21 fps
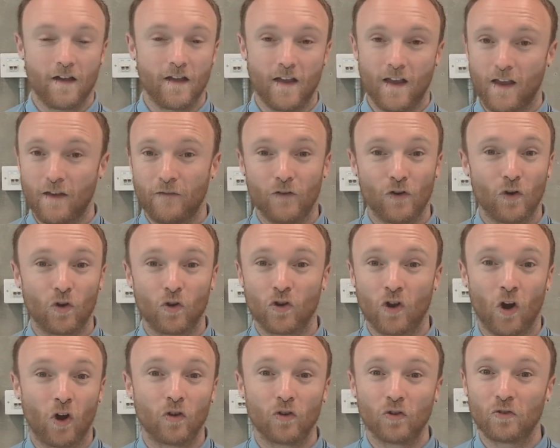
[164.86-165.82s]
Even on
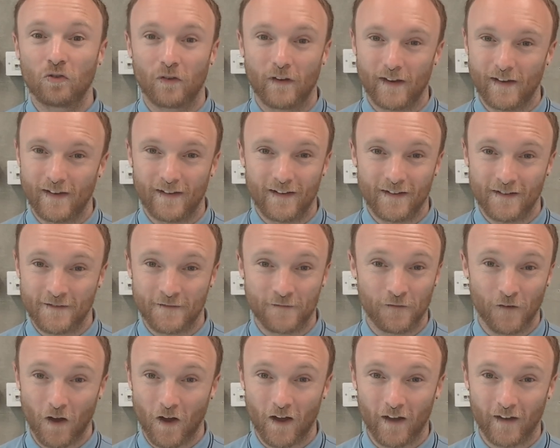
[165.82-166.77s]
concrete is
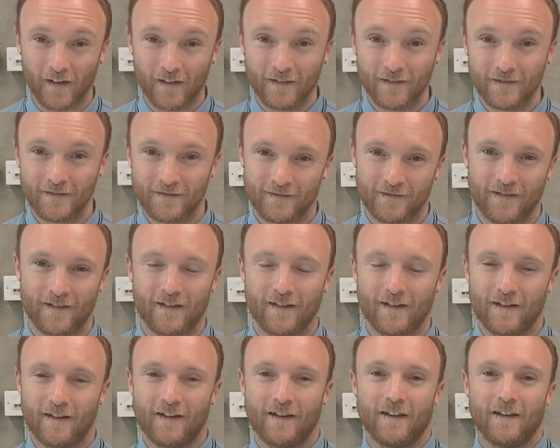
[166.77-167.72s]
fine,
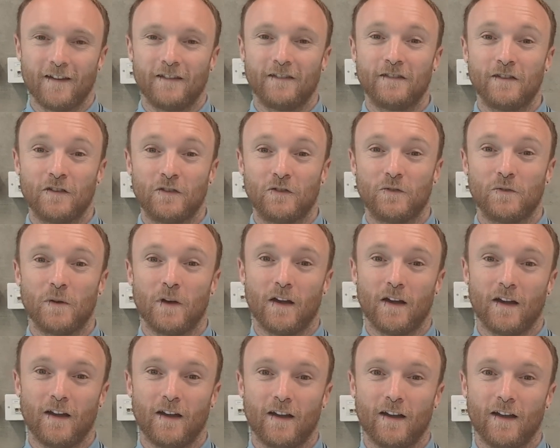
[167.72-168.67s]
to
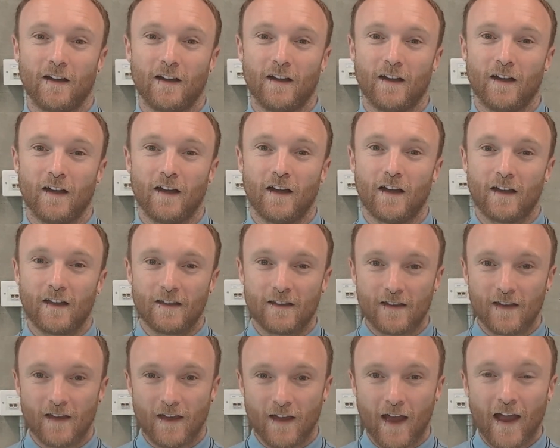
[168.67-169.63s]

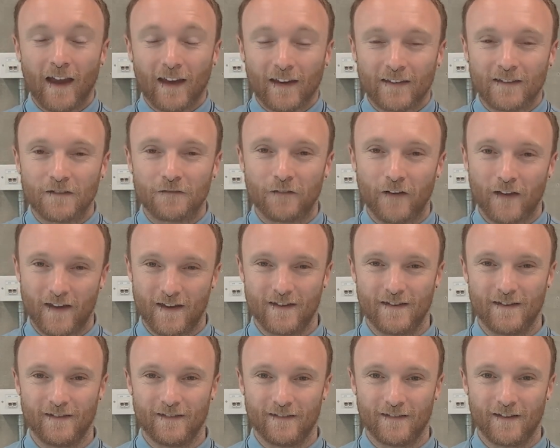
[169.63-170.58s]

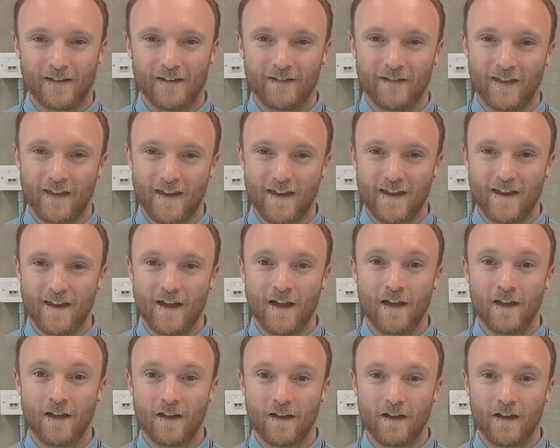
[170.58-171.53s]
activate the
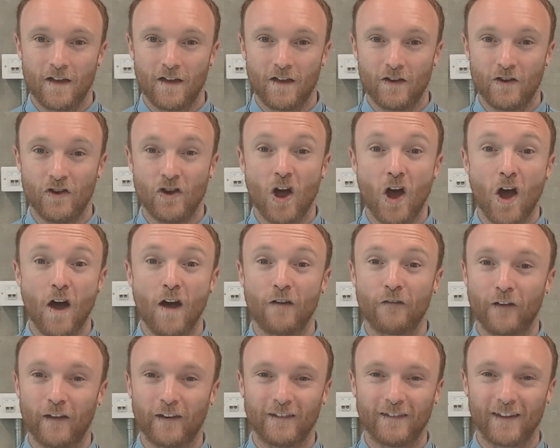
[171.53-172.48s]

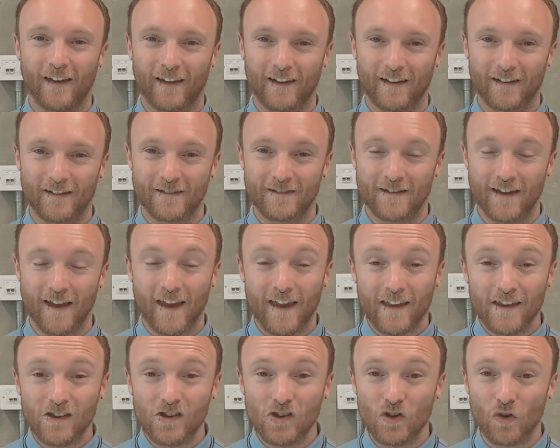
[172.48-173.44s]
nerve endings
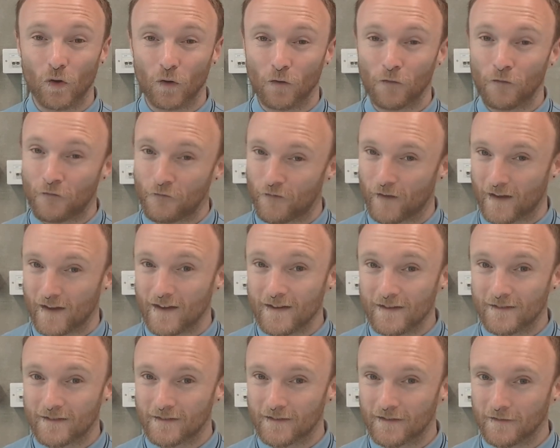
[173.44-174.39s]
in your
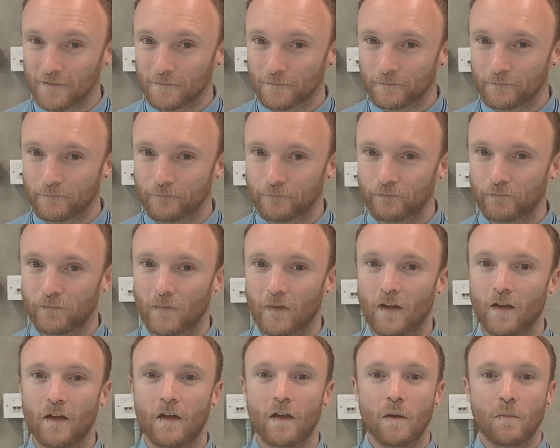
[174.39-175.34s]
feet
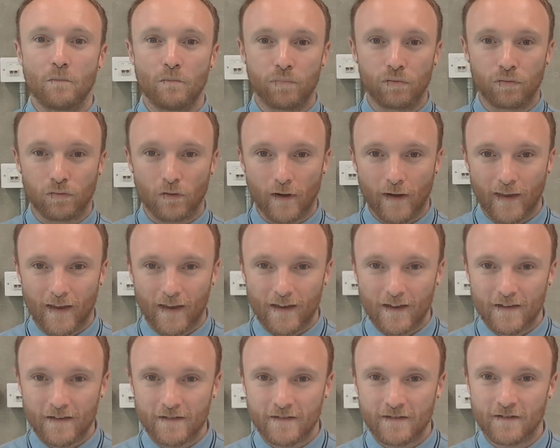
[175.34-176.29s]

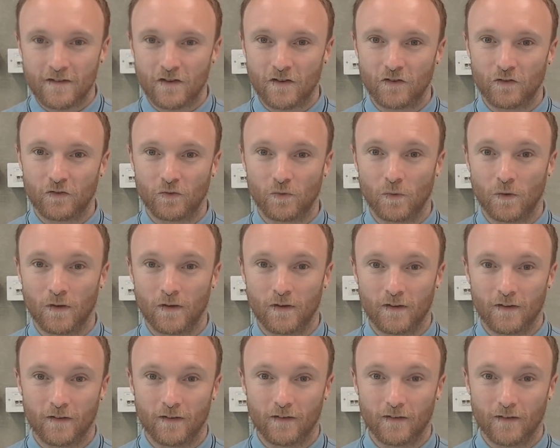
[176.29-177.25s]
brings you
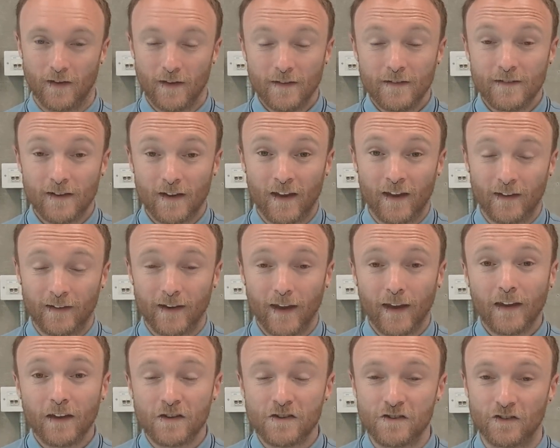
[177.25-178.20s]
into
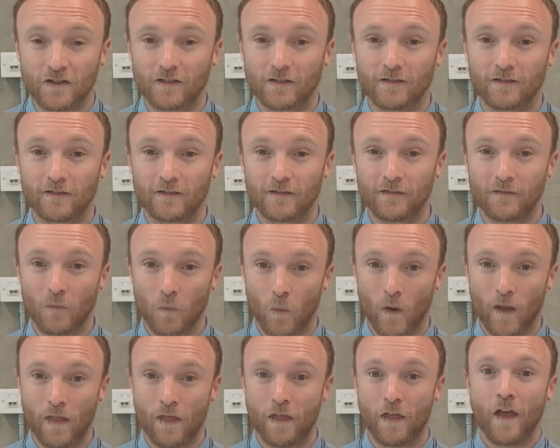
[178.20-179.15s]
connection
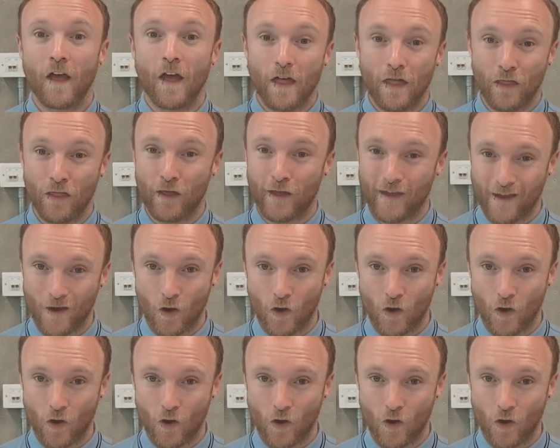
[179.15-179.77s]
with the